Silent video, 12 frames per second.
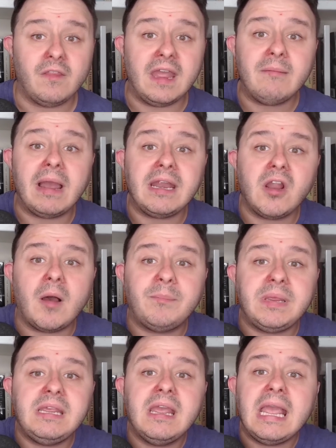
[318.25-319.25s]
They might not
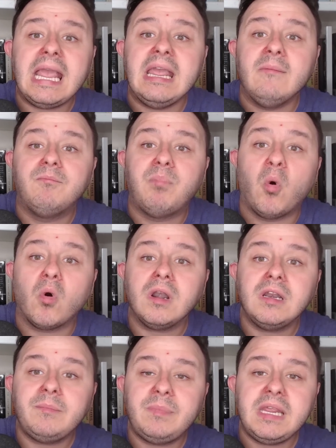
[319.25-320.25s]
be
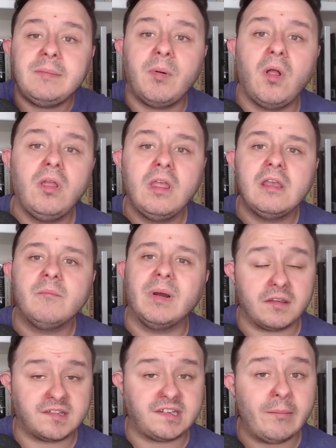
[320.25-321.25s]
important people,
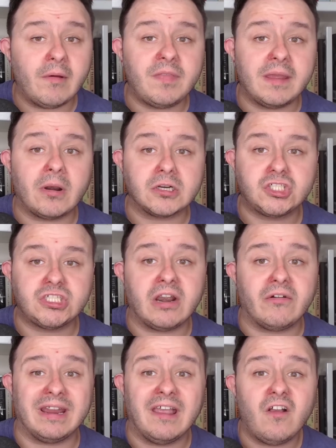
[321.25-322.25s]
but some of them are
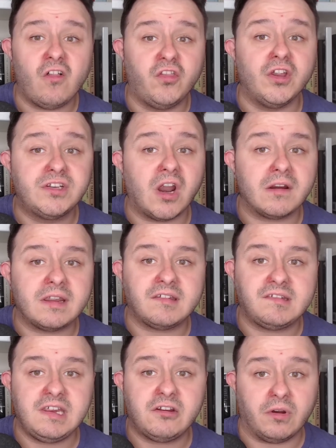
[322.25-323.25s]
sharing the
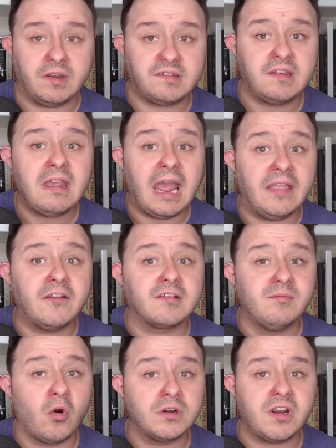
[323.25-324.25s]
darkest secrets, and
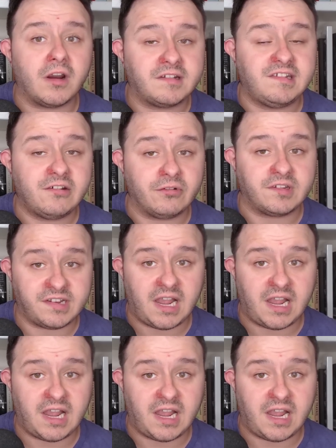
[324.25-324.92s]
there's more dark secrets to